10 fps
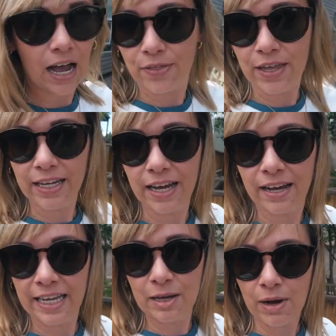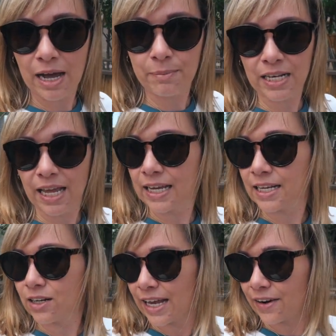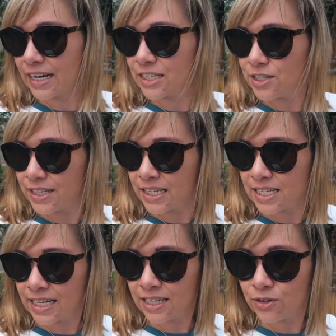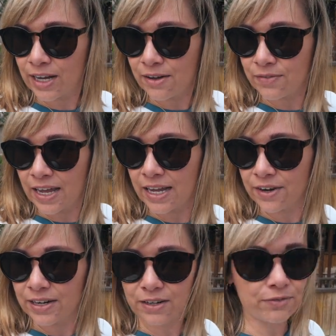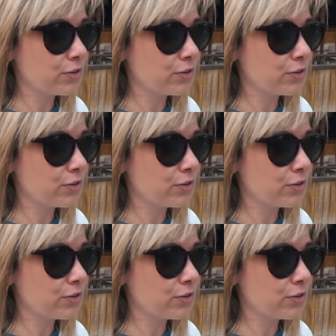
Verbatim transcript: I think out here might be like a little area. Do you think it's like a little cafe area for